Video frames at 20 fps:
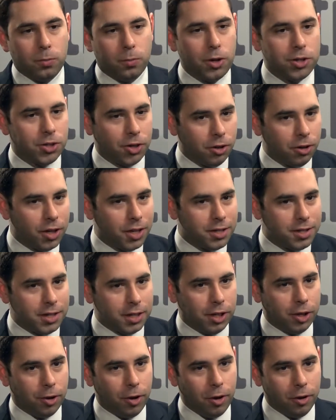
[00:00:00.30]
Russ Girling,
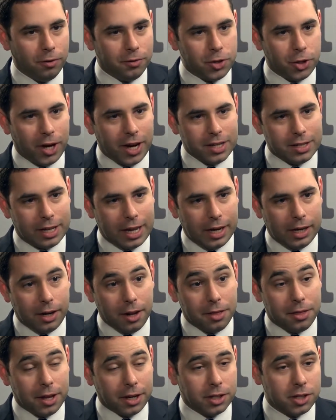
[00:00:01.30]
CEO of
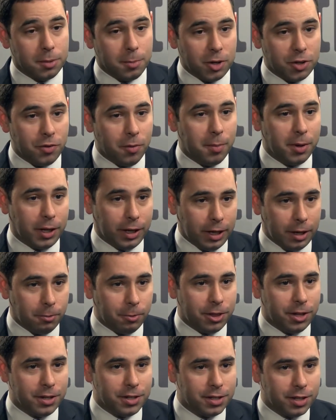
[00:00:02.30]
TransCanada, thanks so much for being here
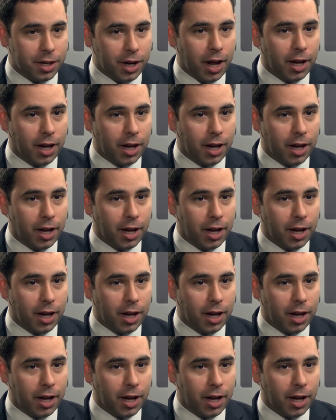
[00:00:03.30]
with us